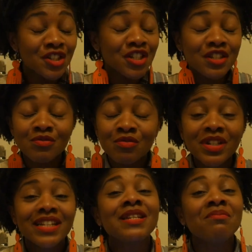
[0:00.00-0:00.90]
It just
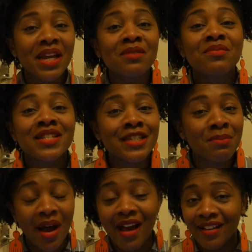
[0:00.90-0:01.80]
really made me
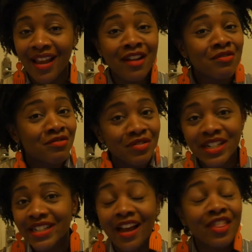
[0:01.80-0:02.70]
smile. I
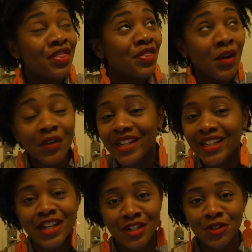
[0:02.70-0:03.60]

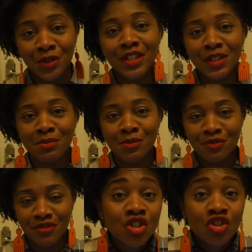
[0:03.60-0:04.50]
thoroughly enjoyed the
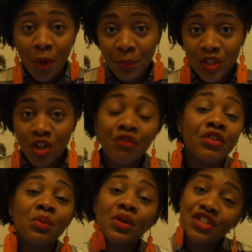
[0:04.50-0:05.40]
movie. To top it off,
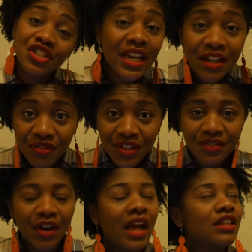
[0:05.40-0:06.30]
it was
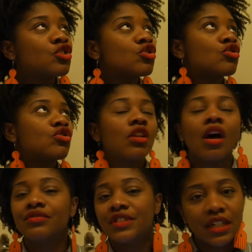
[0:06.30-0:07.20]
Genevieve. I
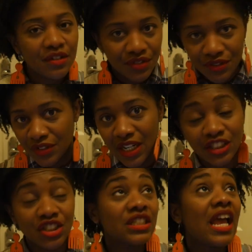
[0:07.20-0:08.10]
love Genevieve
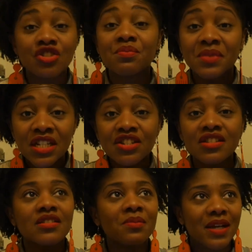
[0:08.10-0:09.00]
Naji. To me,
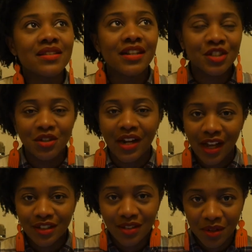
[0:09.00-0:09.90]
she's the best Nigerian
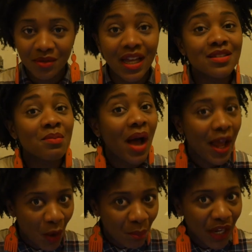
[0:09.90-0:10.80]
actor. That's
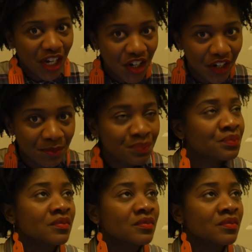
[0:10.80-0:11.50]
my opinion.